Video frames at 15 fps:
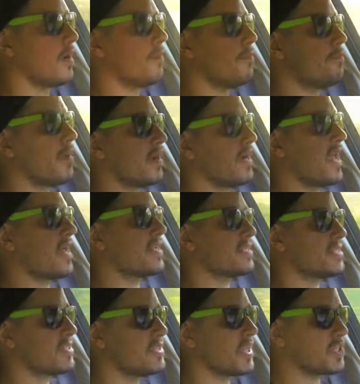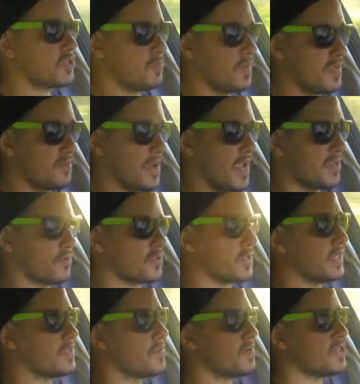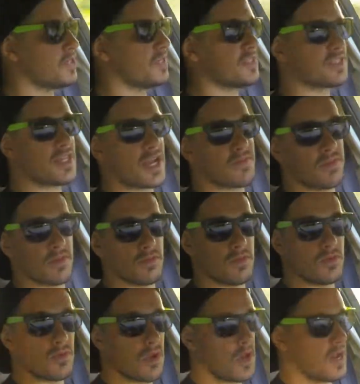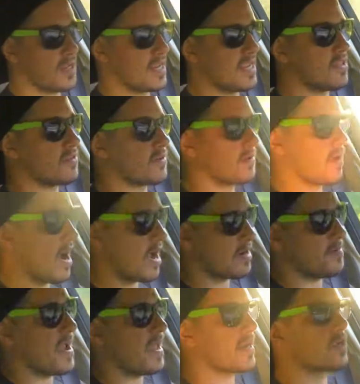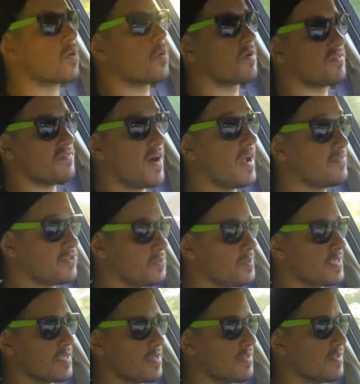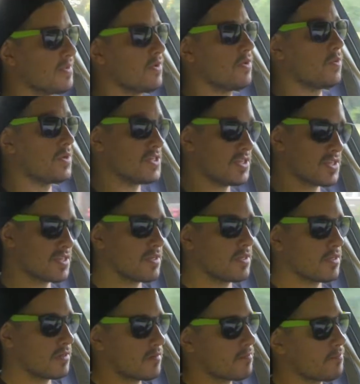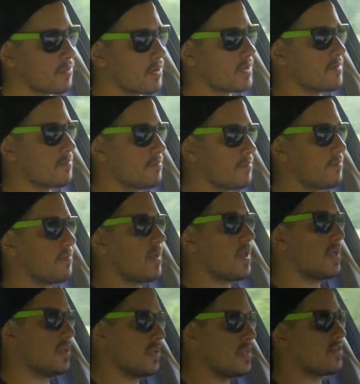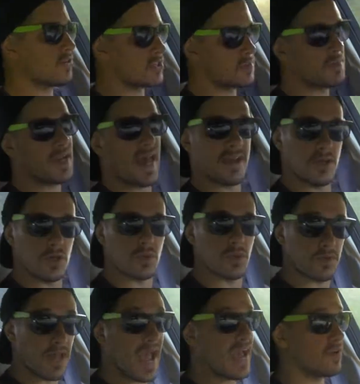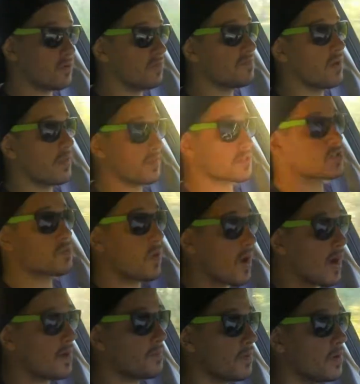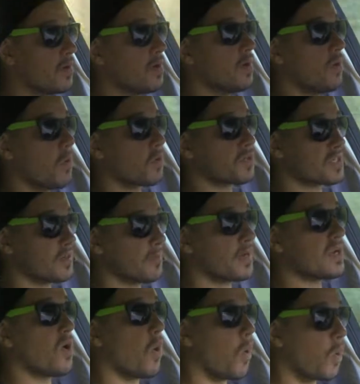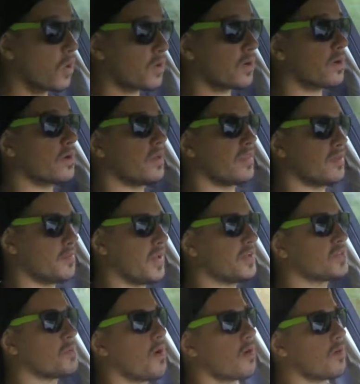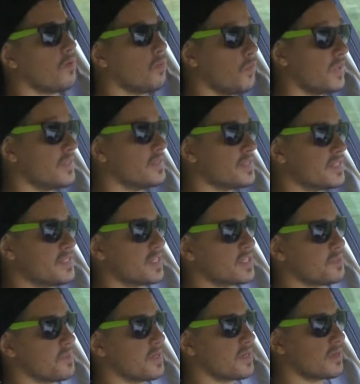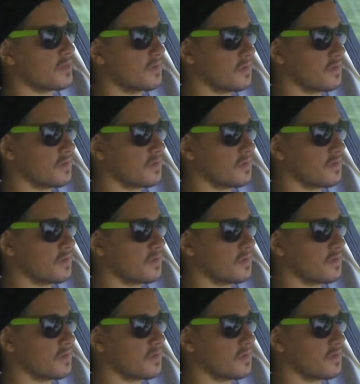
but it had a 6-speed manual transmission instead of an either automatic or a 5-speed, which is pretty. Either someone had to have done the swap, or somebody ordered the base model with the 6-speed.